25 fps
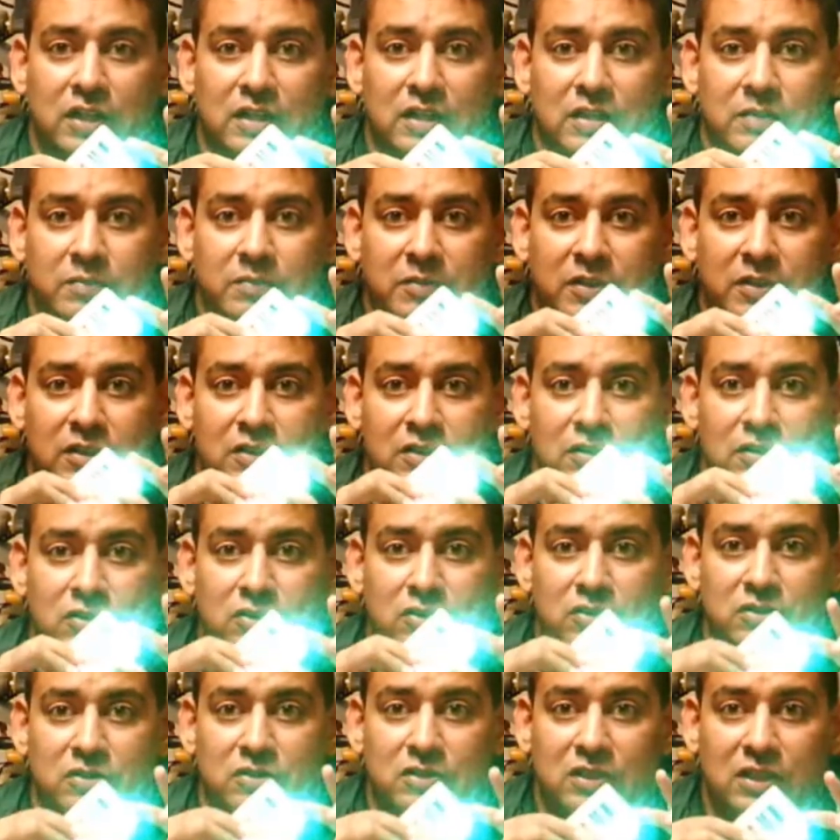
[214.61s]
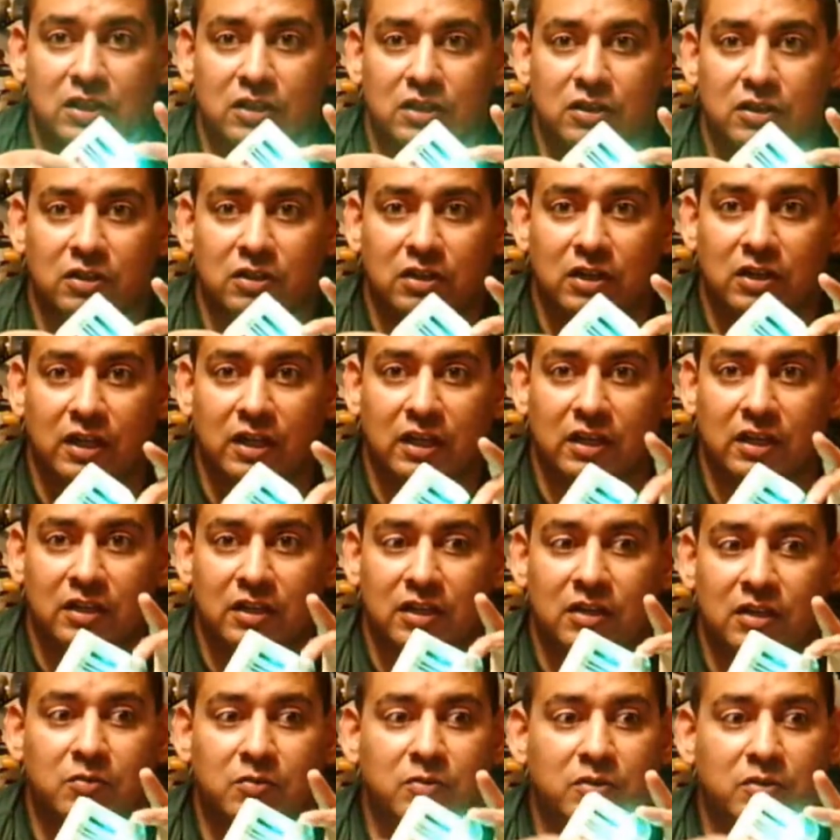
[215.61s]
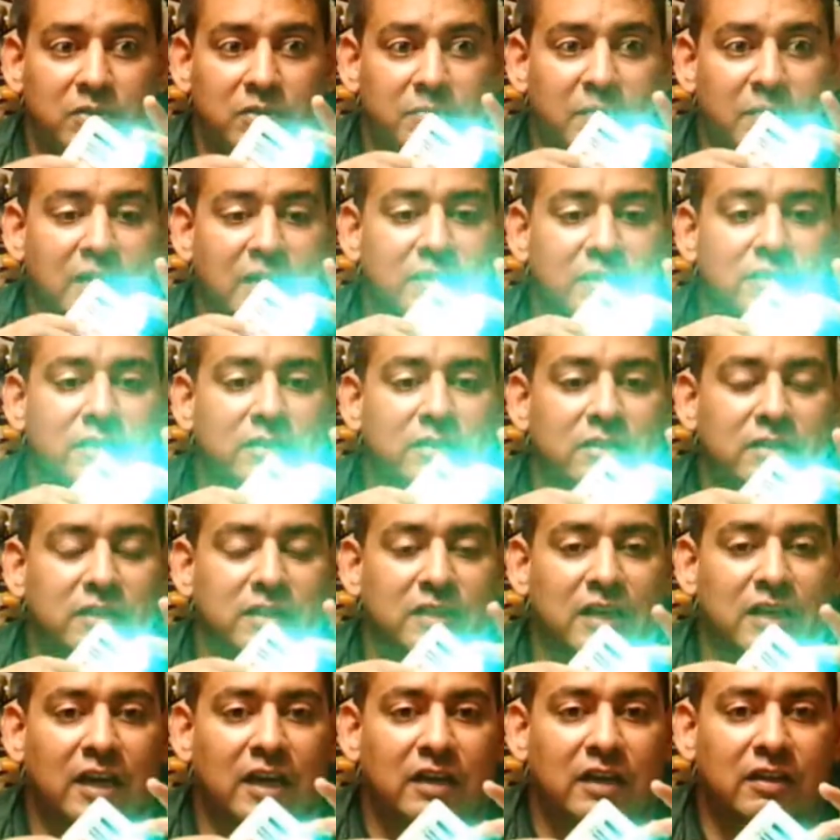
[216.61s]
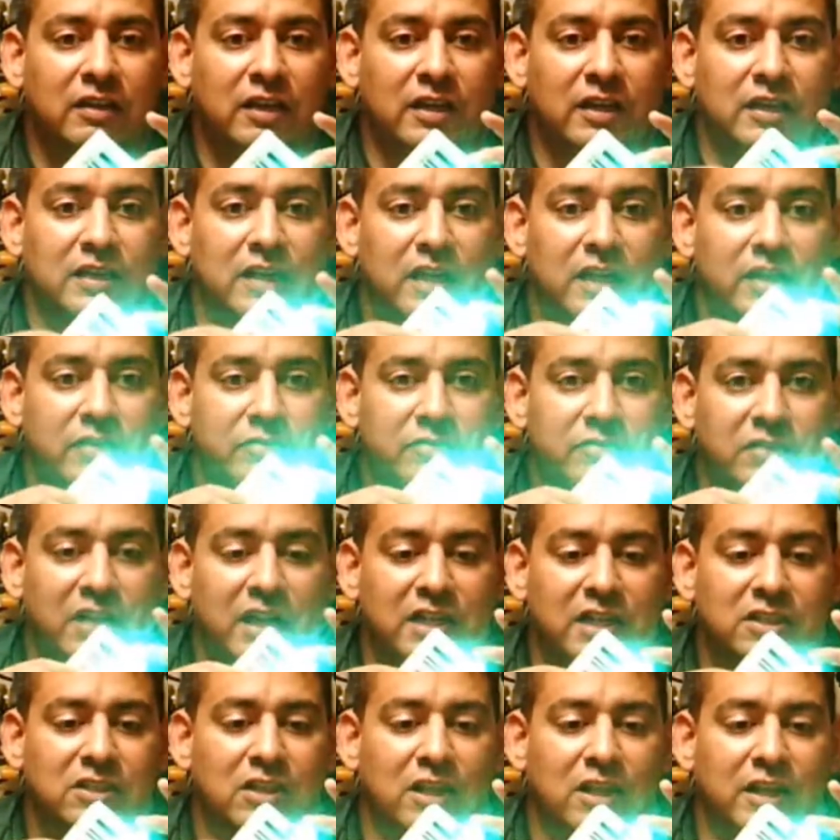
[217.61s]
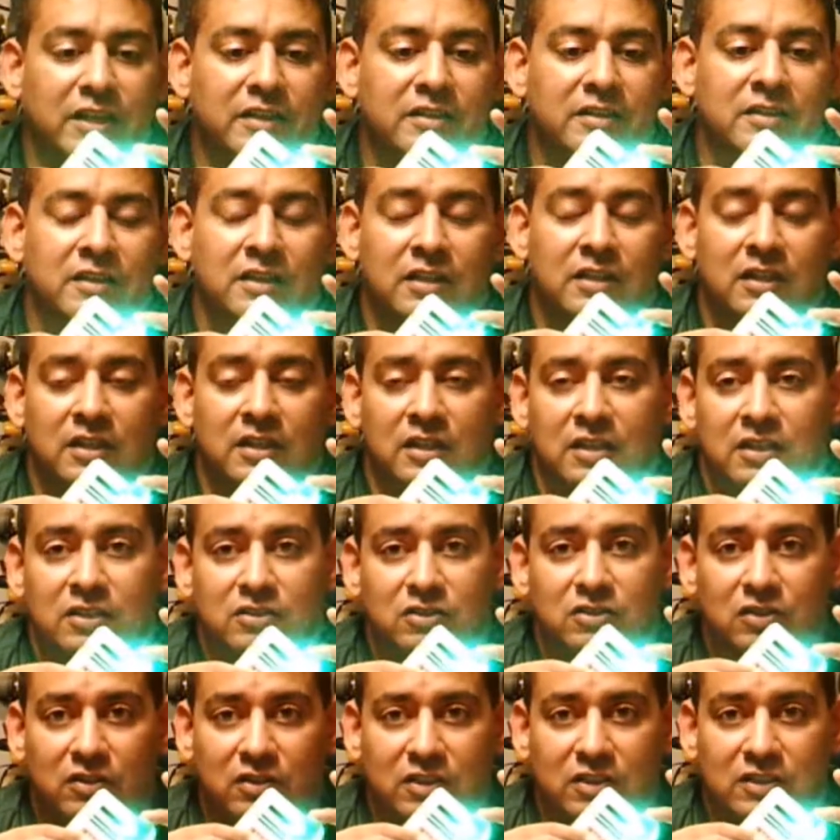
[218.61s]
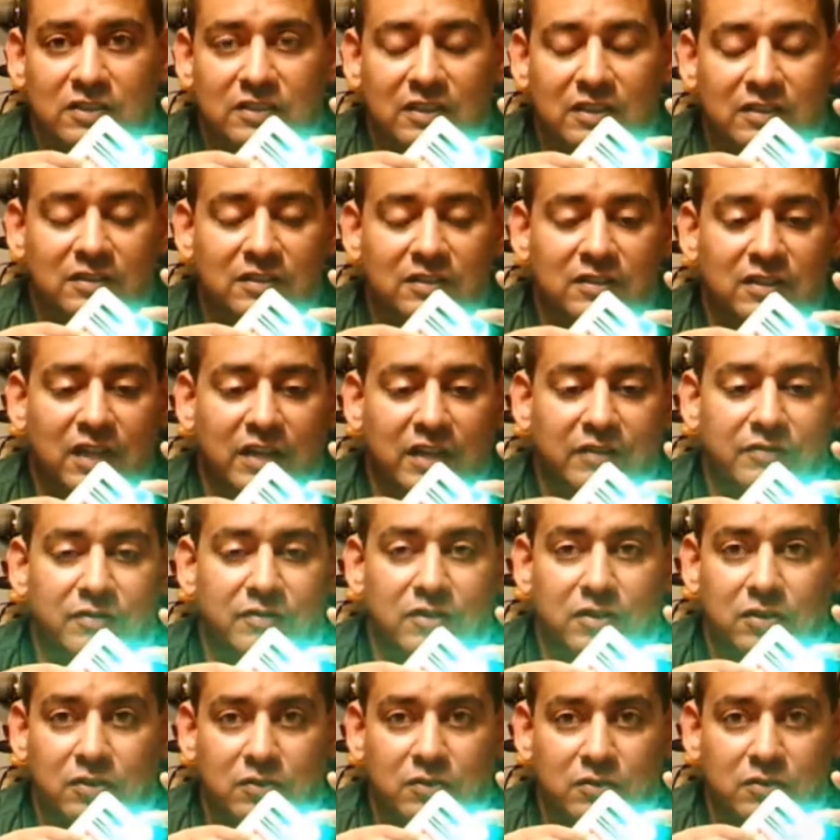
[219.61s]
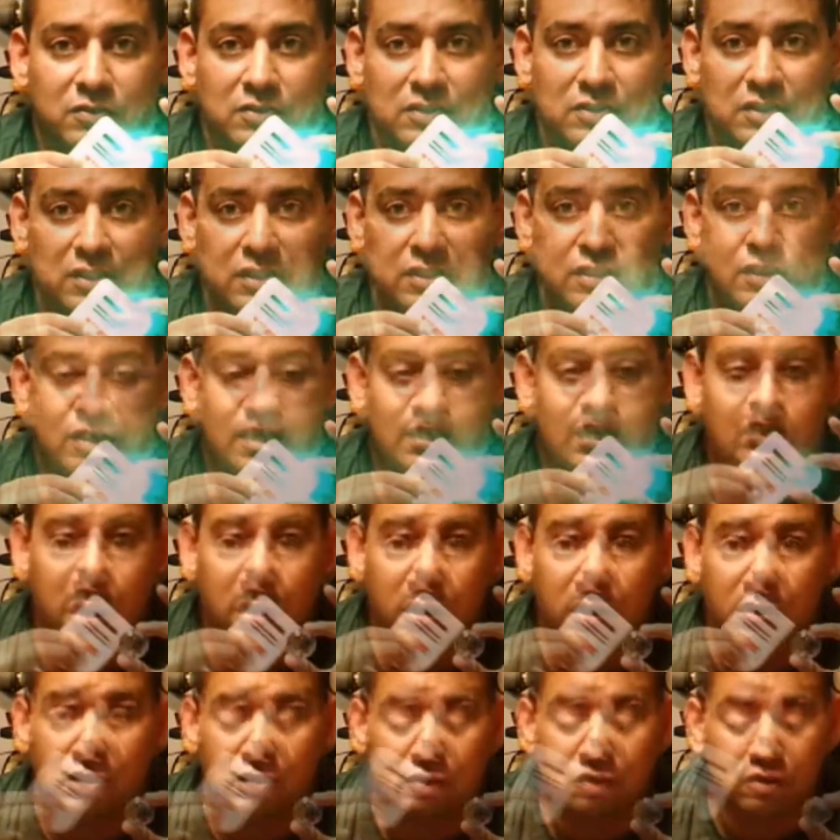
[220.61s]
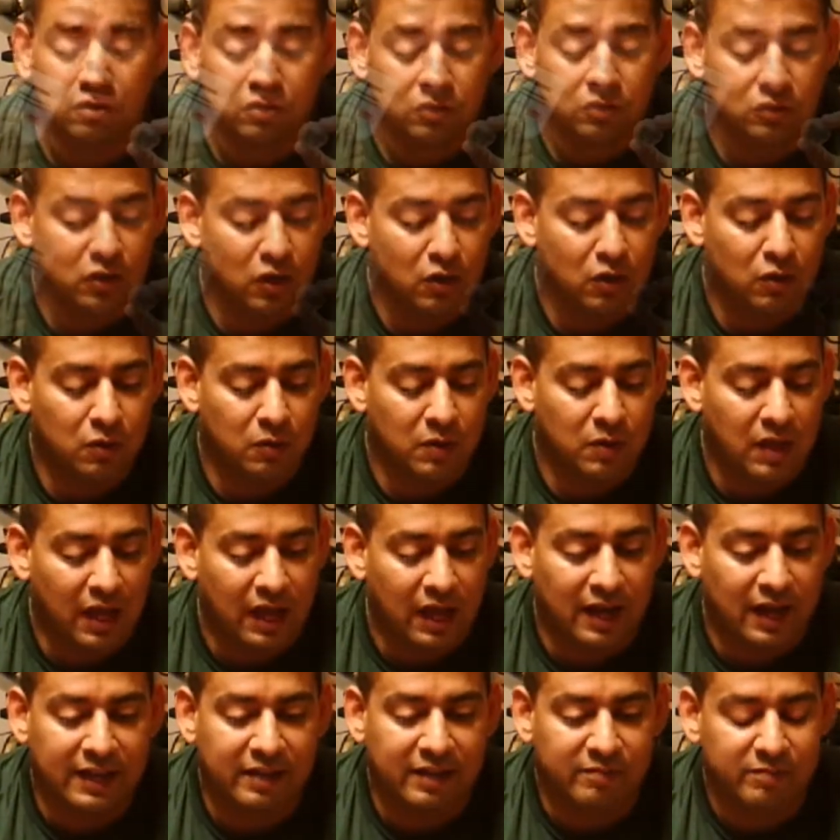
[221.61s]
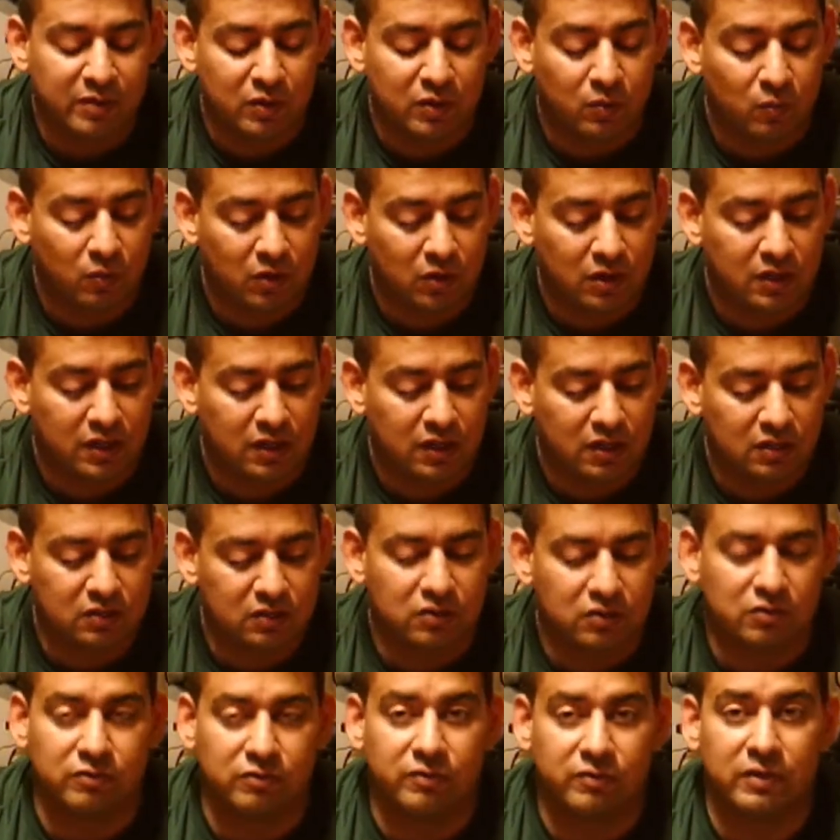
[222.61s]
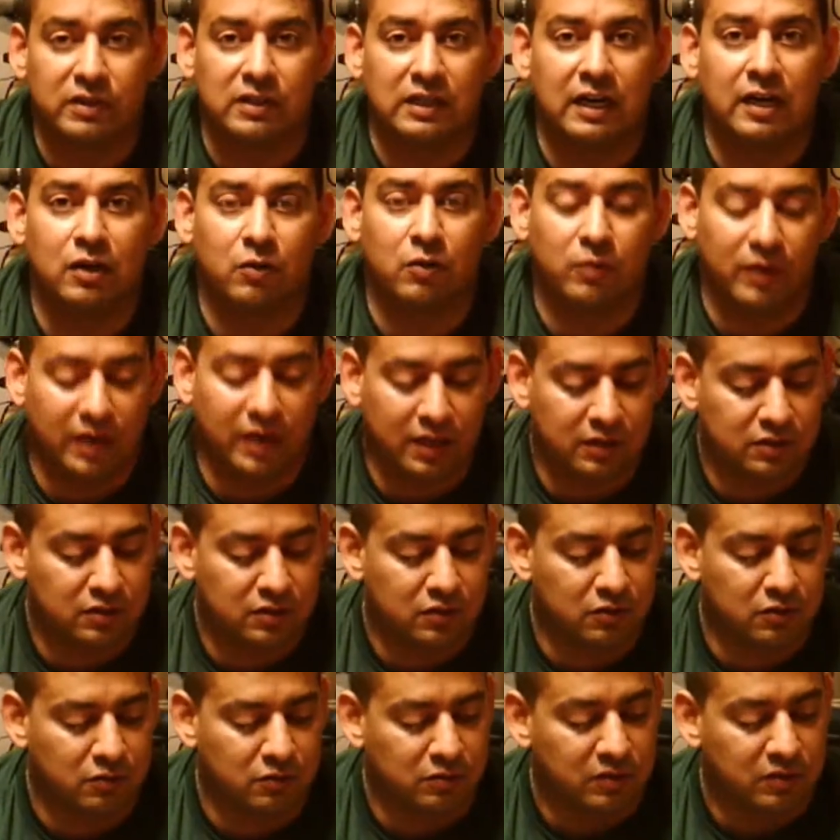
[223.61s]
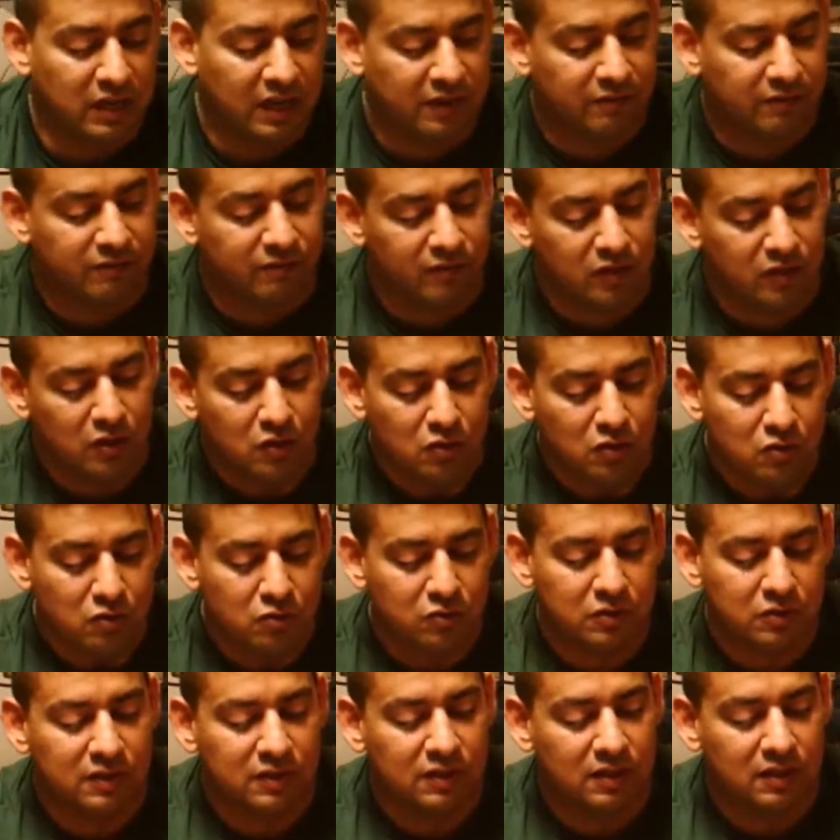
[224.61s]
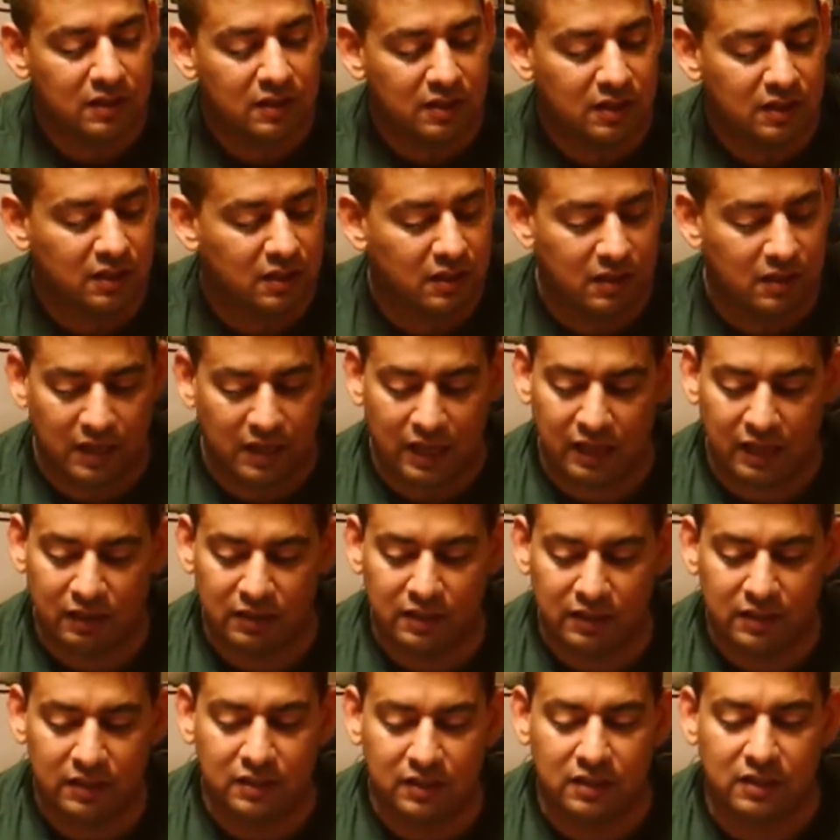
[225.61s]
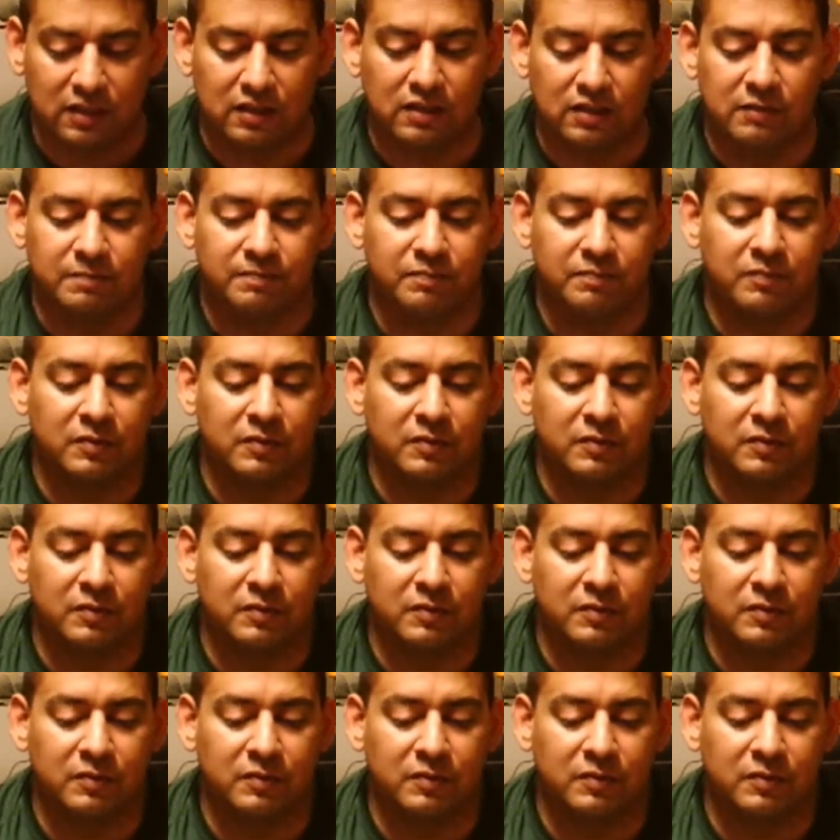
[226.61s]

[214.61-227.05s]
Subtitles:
As you see, you're going to end up with basically kind of like a flashlight. So this doesn't diffuse the LED at all. So I have been working to figure out a way to diffuse the LED.